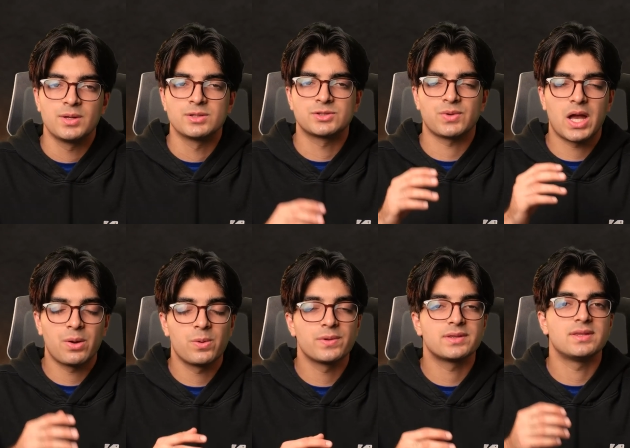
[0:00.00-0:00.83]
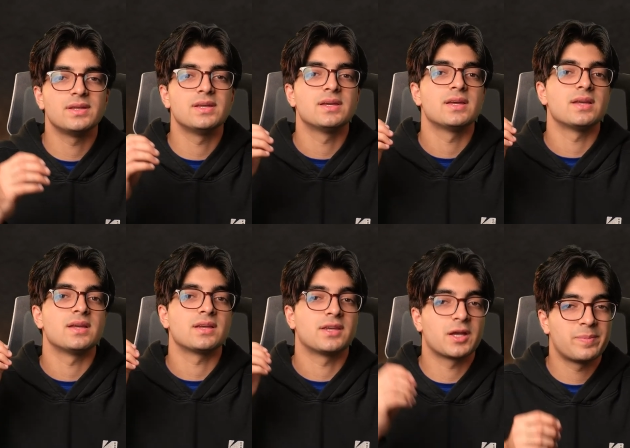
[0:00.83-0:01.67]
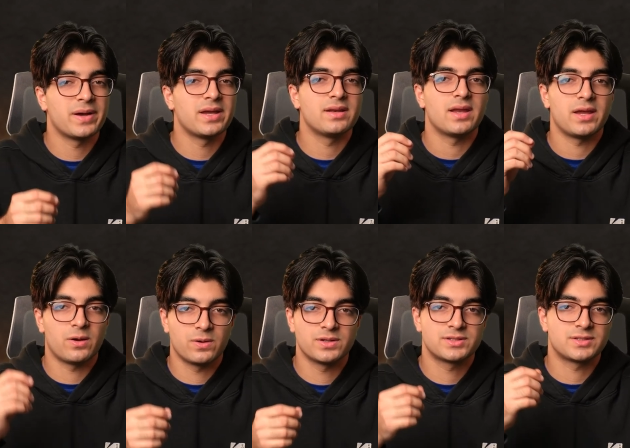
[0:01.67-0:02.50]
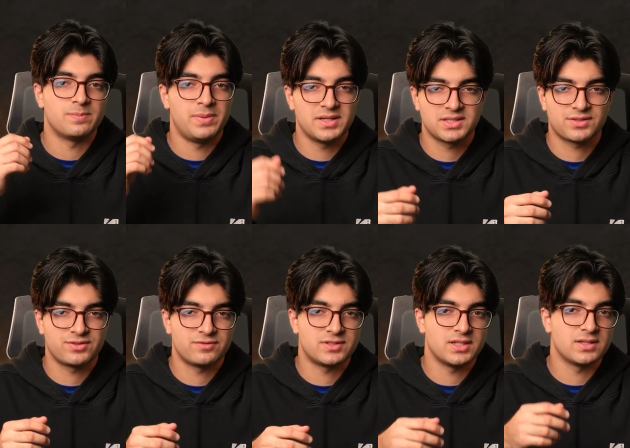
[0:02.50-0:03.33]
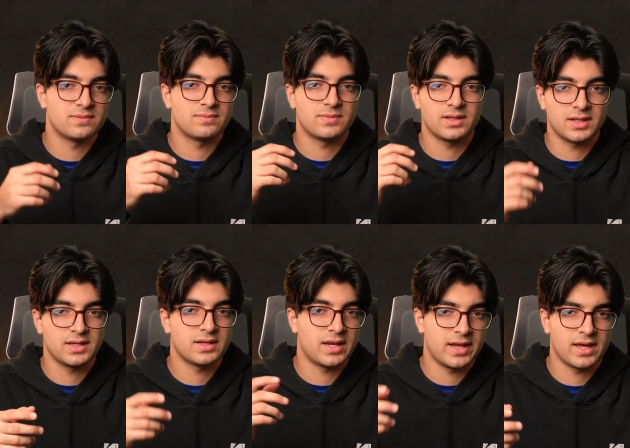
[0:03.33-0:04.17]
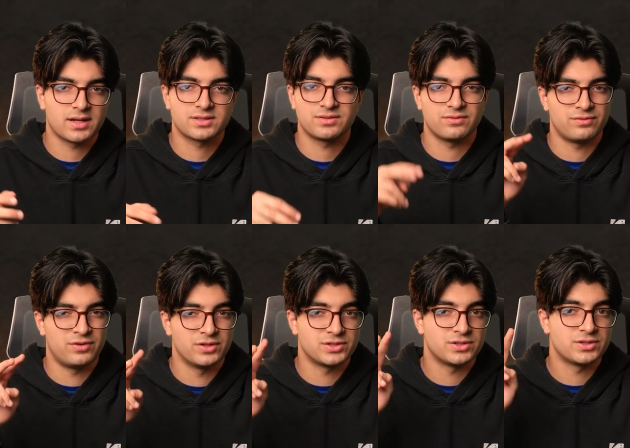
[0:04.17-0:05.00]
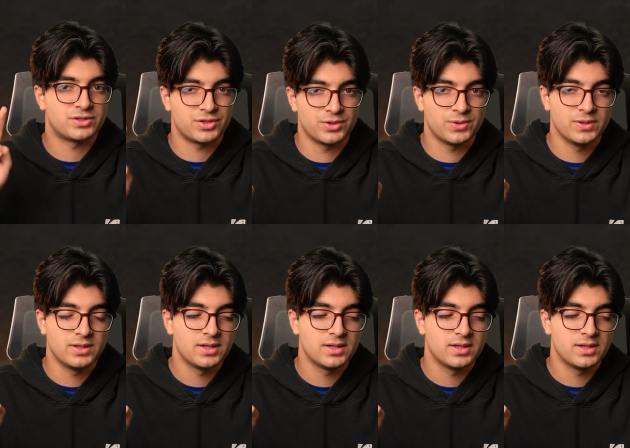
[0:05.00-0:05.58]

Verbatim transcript: So I went with the Gigabyte Aorus B six fifty Elite A X version two.